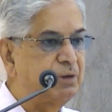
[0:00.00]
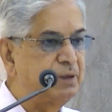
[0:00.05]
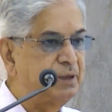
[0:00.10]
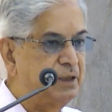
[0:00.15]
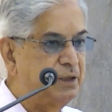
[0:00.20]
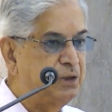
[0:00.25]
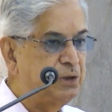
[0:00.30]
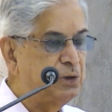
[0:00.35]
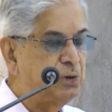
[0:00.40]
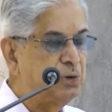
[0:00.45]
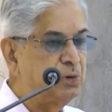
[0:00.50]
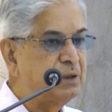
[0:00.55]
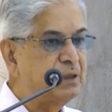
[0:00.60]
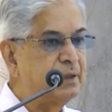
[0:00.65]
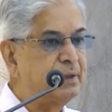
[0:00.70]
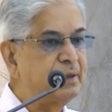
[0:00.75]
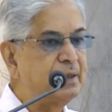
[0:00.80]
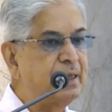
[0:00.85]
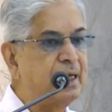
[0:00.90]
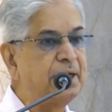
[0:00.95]

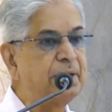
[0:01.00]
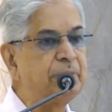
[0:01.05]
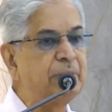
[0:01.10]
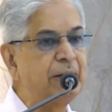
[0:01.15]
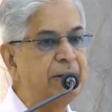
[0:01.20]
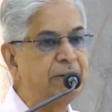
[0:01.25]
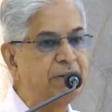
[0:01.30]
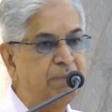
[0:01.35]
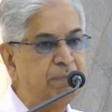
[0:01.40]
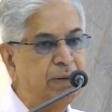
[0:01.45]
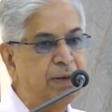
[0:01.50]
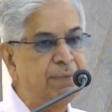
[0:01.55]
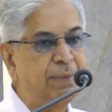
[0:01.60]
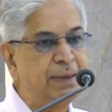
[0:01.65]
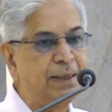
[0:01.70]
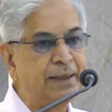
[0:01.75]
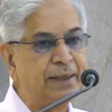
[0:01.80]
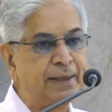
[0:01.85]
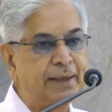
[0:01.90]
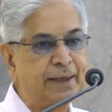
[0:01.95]
institution that we have
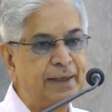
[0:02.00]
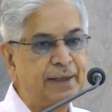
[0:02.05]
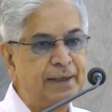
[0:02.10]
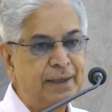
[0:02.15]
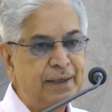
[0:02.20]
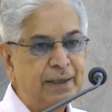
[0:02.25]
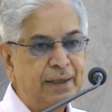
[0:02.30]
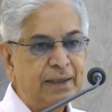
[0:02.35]
implemented,